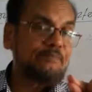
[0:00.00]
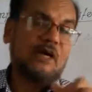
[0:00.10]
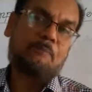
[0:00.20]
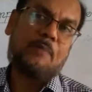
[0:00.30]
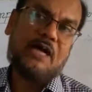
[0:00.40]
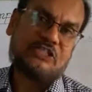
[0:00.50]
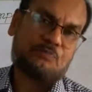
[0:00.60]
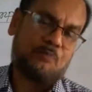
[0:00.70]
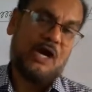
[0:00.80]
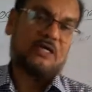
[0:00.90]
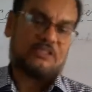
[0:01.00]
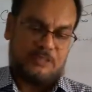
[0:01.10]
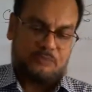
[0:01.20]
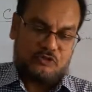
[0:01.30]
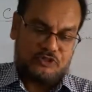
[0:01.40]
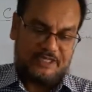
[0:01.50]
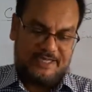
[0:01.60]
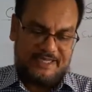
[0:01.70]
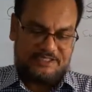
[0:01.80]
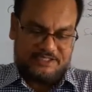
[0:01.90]
the first part, suppose
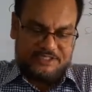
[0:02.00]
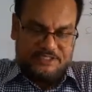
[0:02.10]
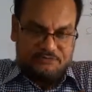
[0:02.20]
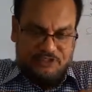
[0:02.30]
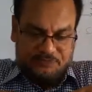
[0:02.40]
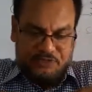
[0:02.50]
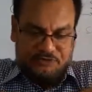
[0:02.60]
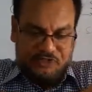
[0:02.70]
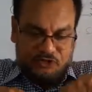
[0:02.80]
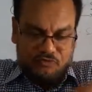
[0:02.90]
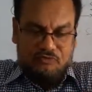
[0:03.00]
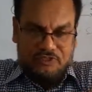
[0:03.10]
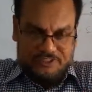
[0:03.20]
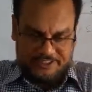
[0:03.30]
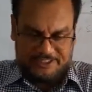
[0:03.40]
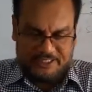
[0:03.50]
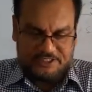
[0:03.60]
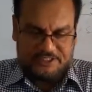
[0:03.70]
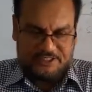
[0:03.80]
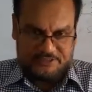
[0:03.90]
lest is used between two
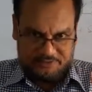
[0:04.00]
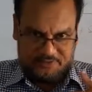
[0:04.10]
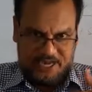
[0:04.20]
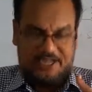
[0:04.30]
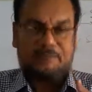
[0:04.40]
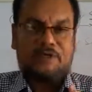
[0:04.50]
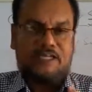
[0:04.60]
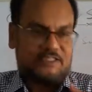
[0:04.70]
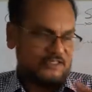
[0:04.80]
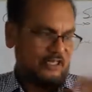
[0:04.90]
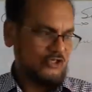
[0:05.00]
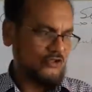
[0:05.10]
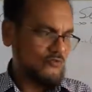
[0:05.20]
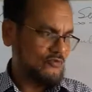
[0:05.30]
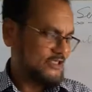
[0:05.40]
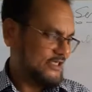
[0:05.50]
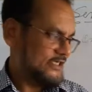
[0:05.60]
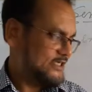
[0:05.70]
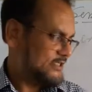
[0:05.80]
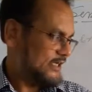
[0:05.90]
sentences. I am lest and two
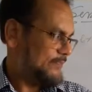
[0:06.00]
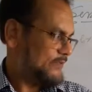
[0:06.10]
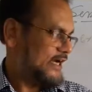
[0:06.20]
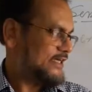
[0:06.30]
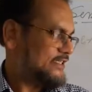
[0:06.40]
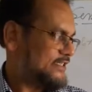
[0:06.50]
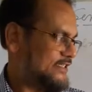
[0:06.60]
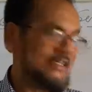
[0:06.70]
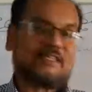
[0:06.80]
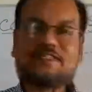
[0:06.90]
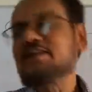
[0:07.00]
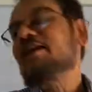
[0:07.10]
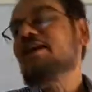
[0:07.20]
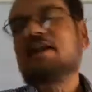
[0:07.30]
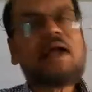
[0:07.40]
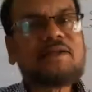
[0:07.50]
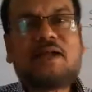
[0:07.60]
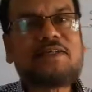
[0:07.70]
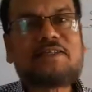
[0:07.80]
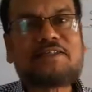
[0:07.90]
sentence, left hand is a sentence, right
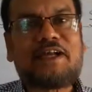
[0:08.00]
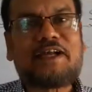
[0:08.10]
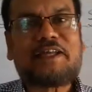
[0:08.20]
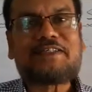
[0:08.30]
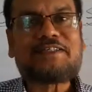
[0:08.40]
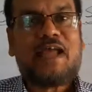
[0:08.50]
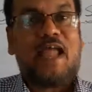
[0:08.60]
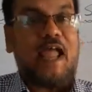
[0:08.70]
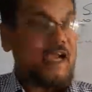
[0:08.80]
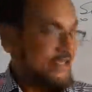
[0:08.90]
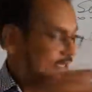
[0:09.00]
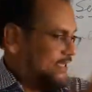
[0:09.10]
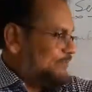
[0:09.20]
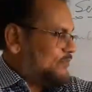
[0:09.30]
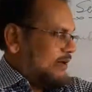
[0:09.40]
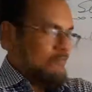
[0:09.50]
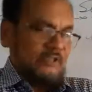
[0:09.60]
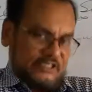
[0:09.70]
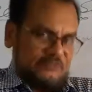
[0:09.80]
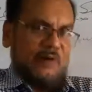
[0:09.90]
hand is a sentence, and if that
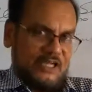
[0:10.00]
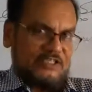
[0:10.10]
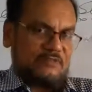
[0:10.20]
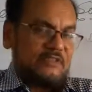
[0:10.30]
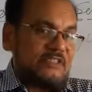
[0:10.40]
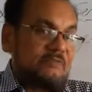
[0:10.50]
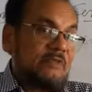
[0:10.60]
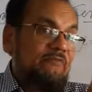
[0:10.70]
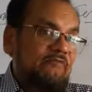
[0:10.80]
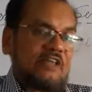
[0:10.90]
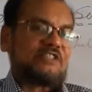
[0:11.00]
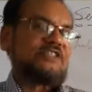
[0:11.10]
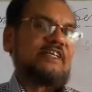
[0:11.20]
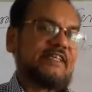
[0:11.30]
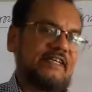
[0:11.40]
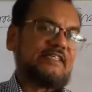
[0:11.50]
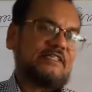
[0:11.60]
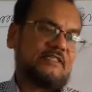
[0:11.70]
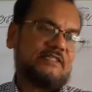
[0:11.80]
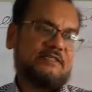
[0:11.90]
is first, if the first
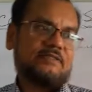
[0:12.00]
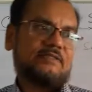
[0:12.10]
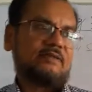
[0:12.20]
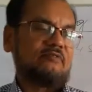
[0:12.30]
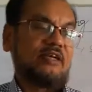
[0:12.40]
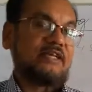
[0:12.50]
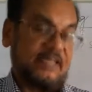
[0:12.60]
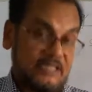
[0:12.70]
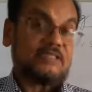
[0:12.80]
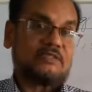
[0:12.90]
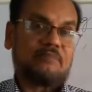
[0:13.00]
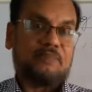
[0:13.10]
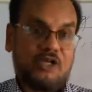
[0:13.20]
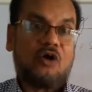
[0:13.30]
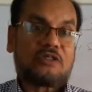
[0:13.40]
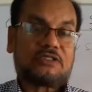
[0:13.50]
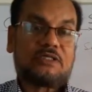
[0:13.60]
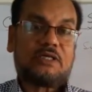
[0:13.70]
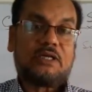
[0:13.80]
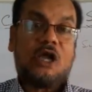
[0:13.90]
sentence contains or belongs
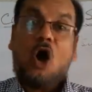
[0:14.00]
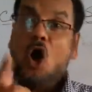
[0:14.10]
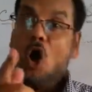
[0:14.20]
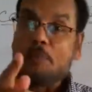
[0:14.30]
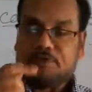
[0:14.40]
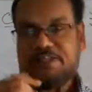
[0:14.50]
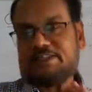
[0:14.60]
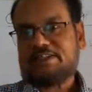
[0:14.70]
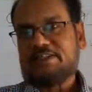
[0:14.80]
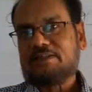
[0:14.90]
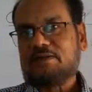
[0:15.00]
object,